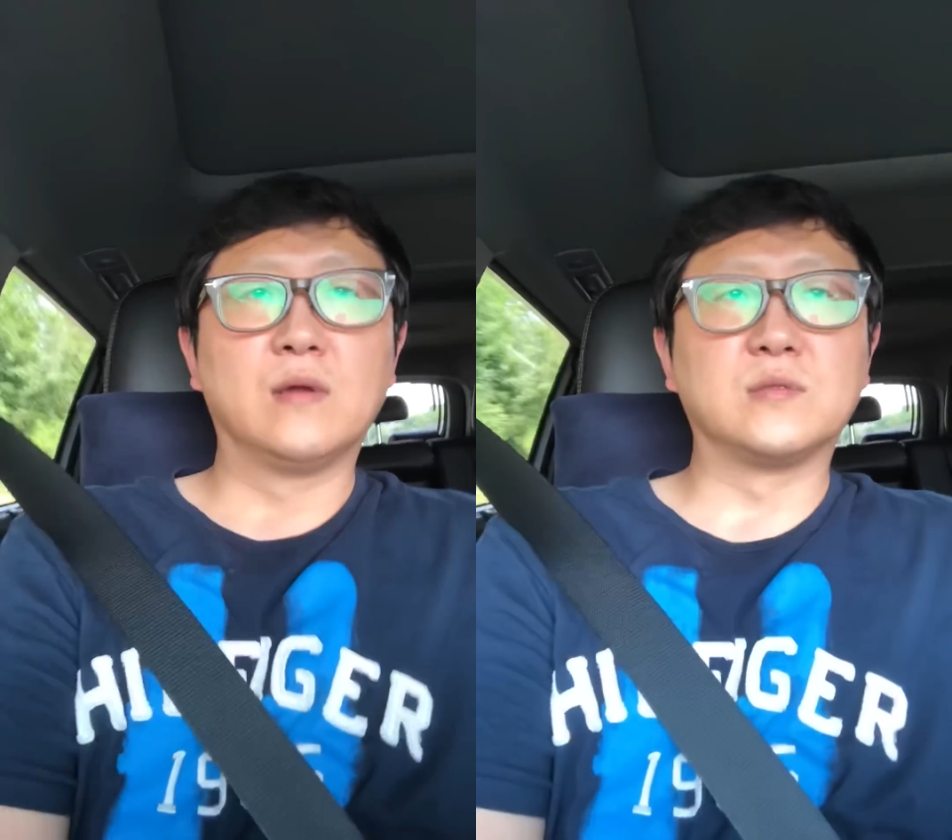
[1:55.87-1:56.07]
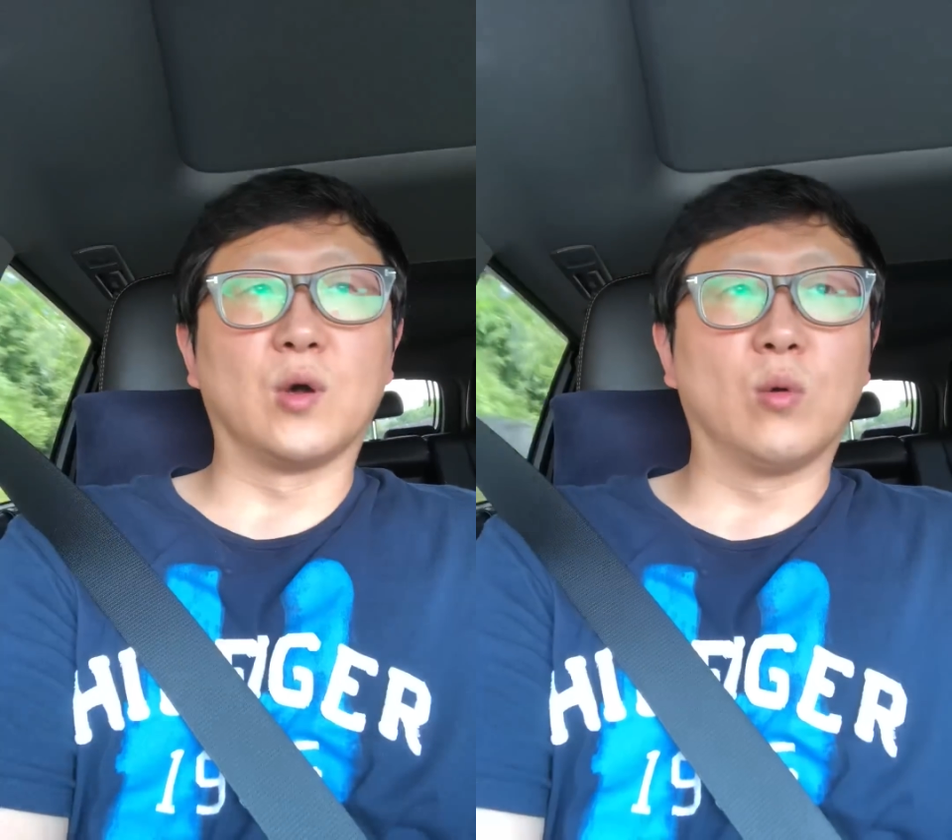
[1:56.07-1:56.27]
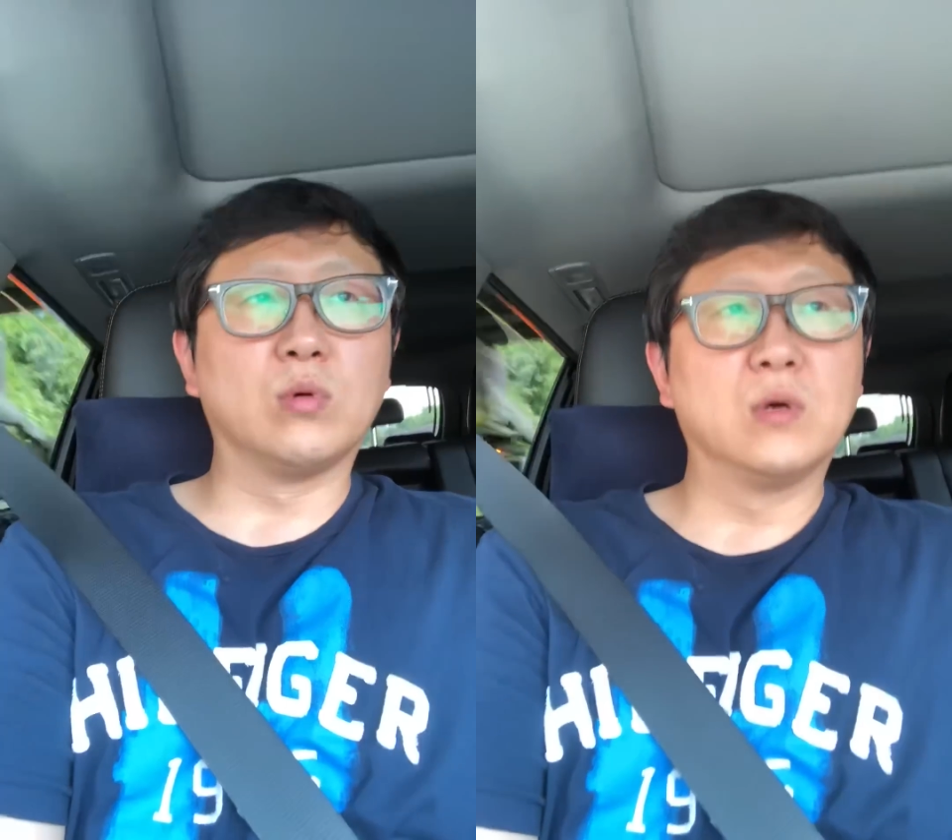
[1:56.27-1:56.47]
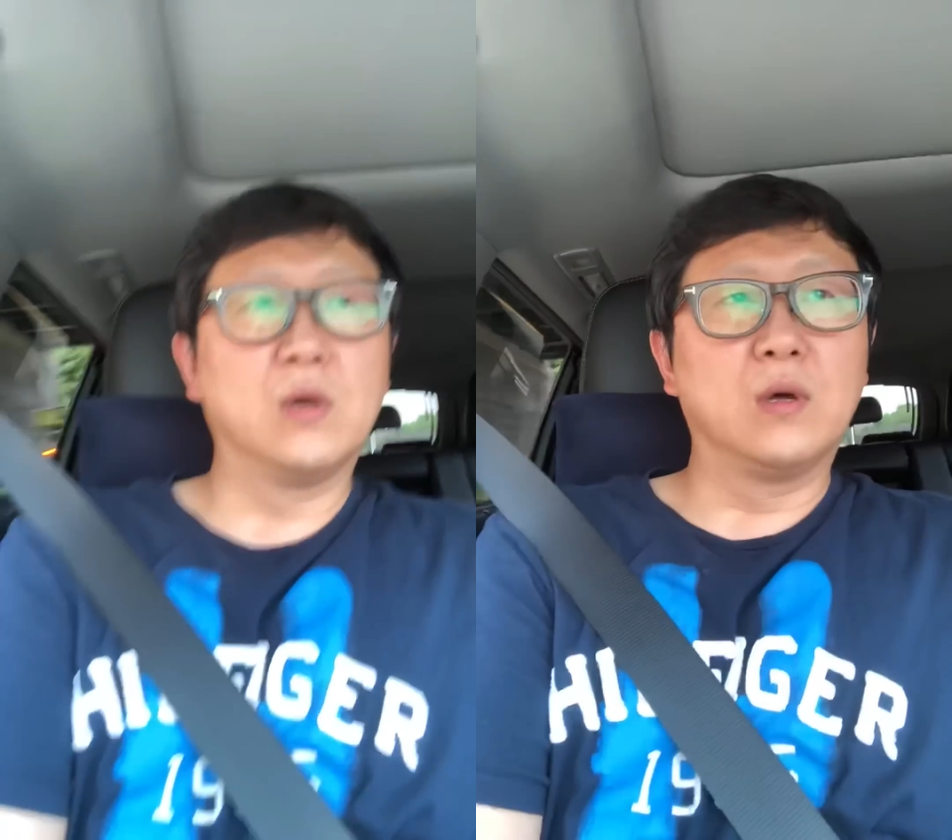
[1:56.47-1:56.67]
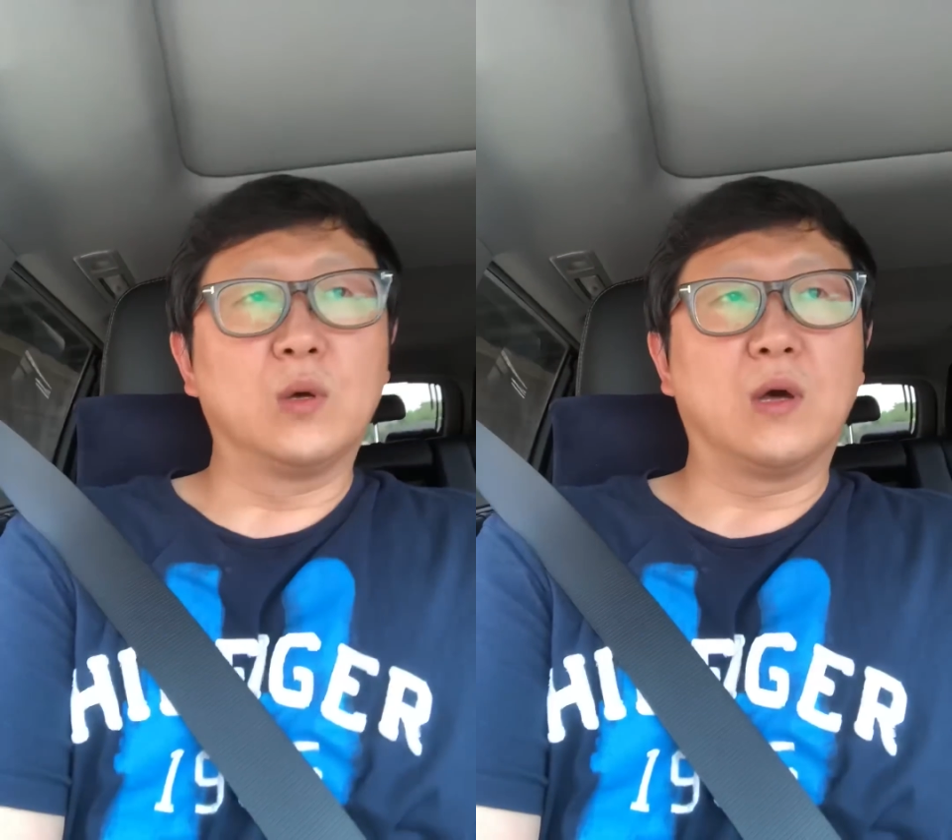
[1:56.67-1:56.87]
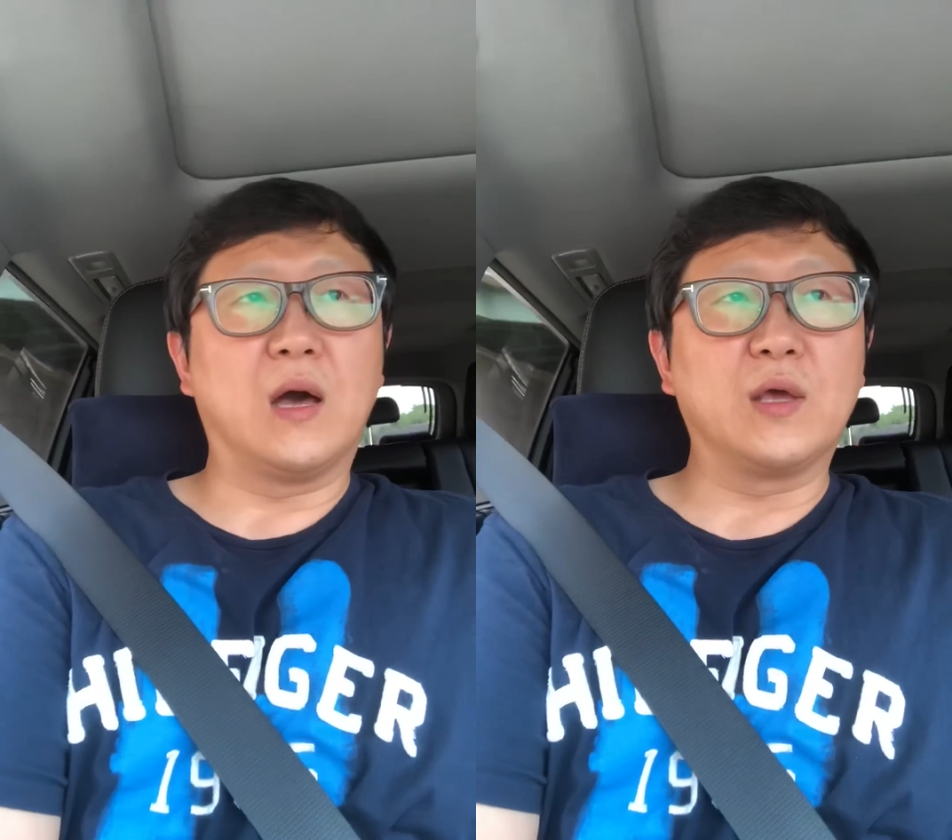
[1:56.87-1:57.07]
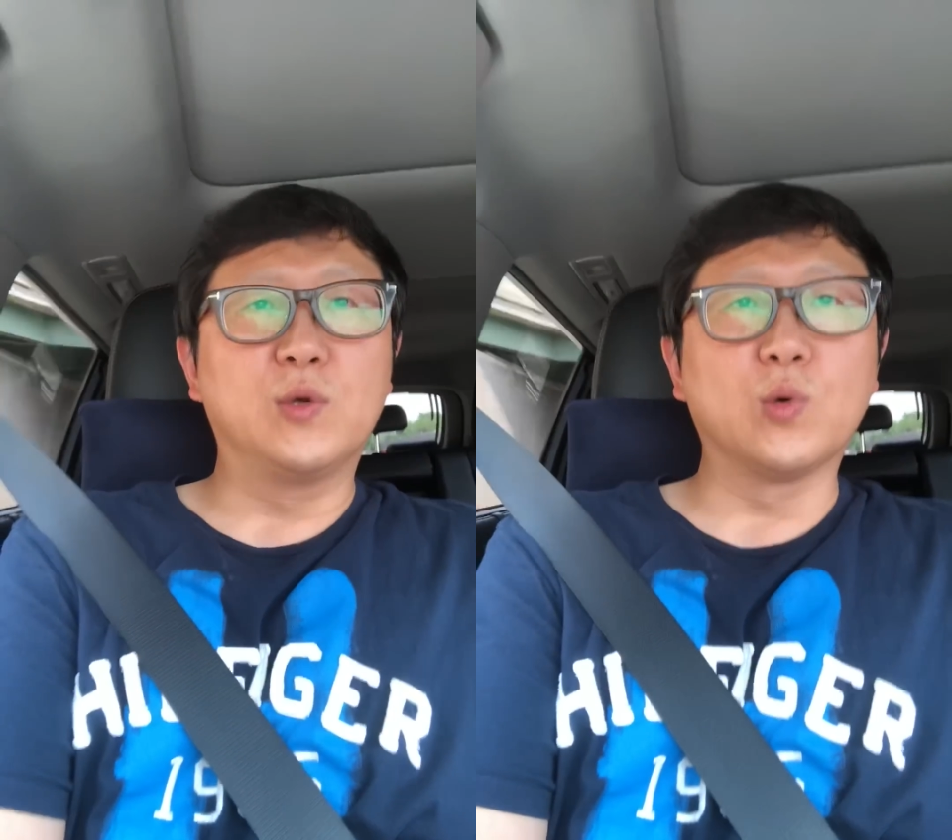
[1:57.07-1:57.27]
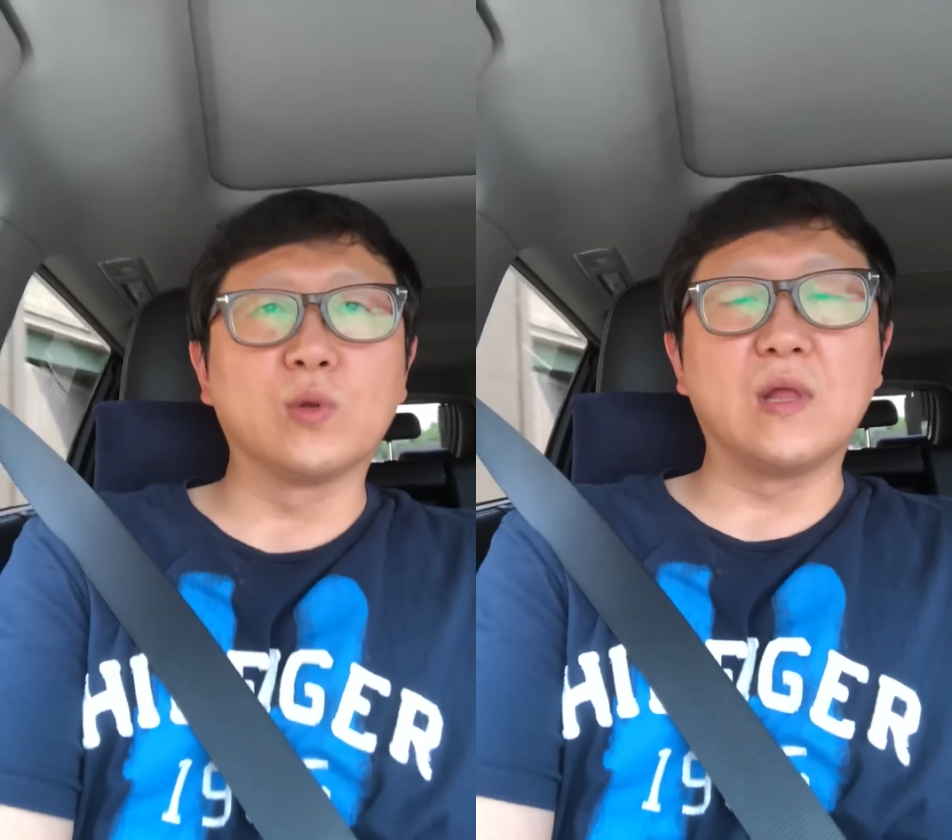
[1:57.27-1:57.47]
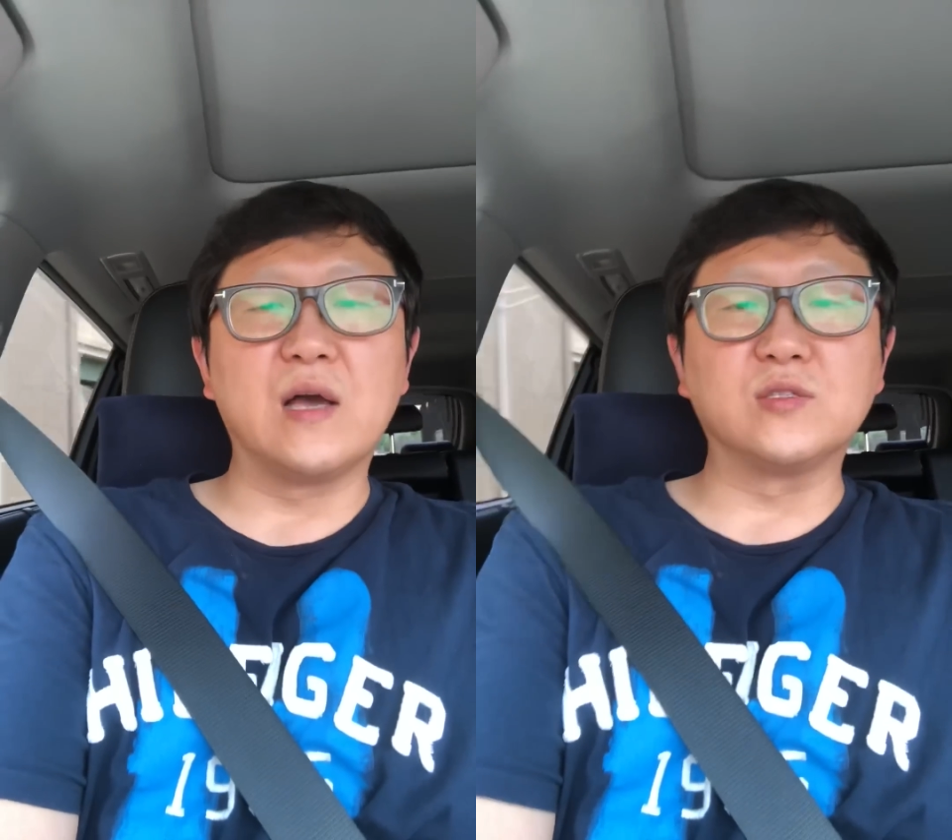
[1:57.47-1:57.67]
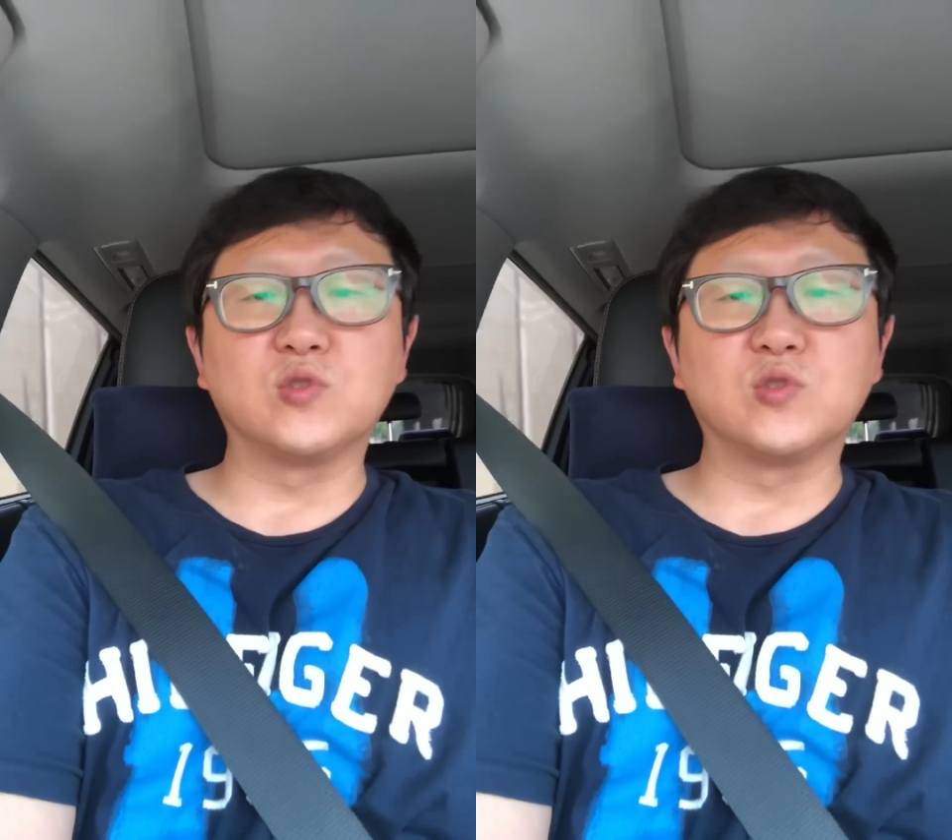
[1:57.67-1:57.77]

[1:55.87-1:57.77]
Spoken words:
So I utilize